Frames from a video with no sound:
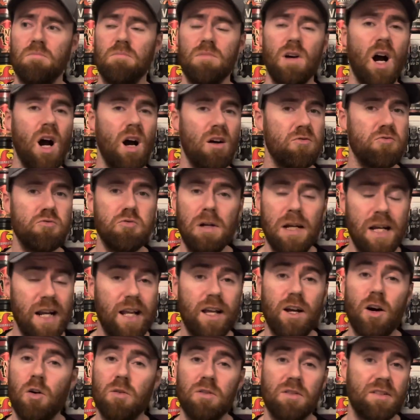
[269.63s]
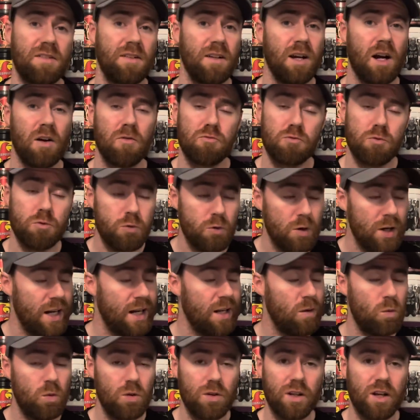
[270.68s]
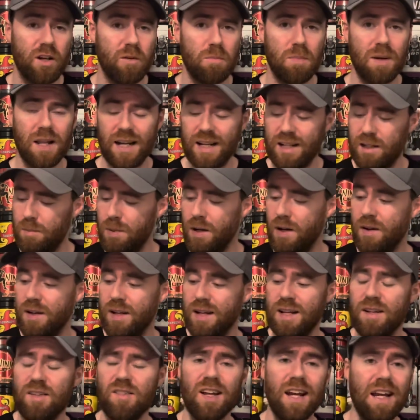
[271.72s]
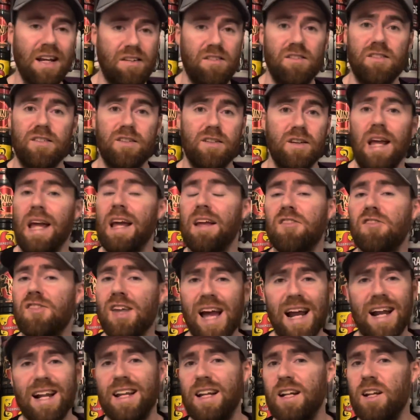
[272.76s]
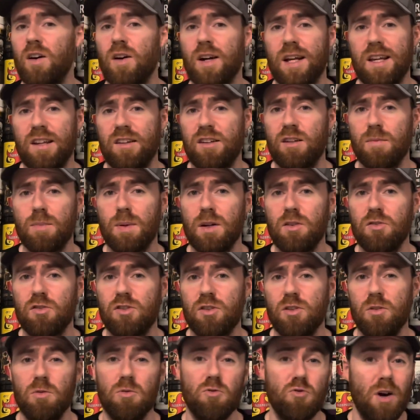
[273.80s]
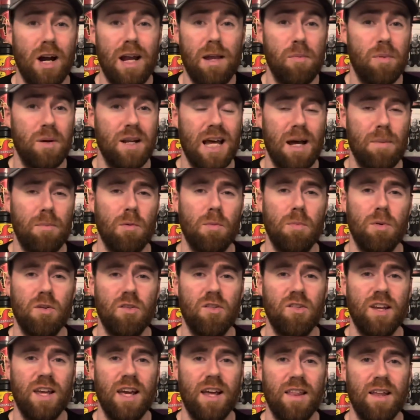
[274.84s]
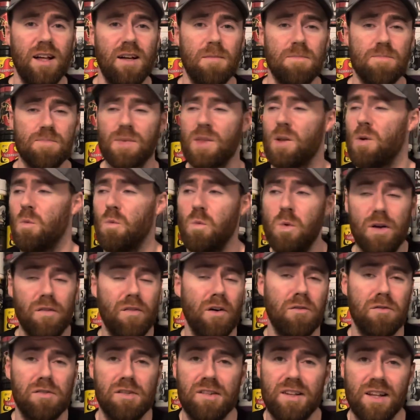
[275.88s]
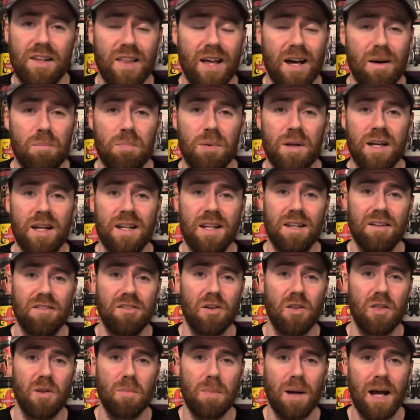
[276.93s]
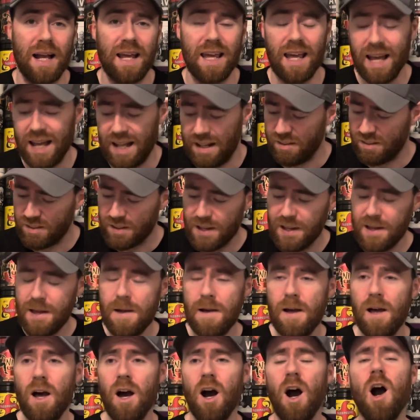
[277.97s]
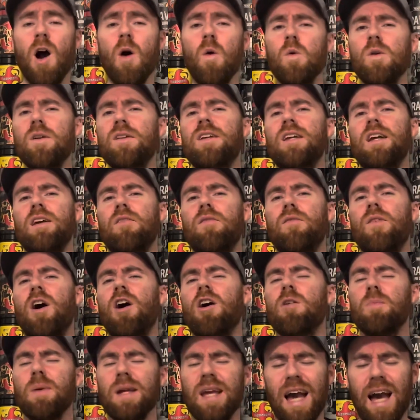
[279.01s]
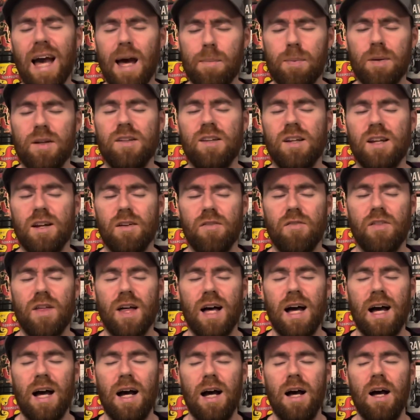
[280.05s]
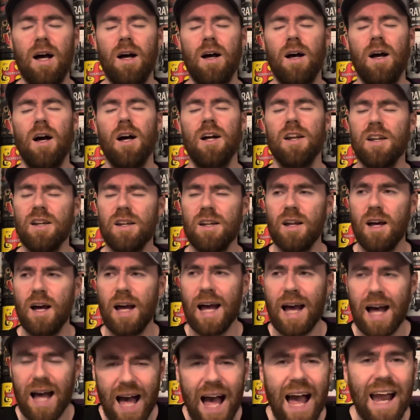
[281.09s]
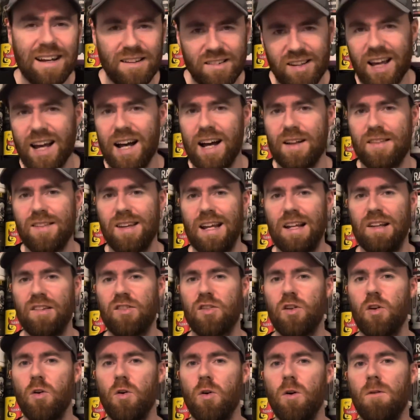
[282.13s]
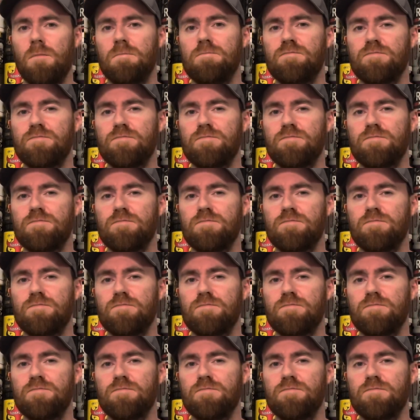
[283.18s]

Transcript: I really wouldn't complain about it. It tastes exactly like it's supposed to. Grape and apple put together with obviously that bitterness on the back end. I'd be happy to give that an 8 out of 10 score.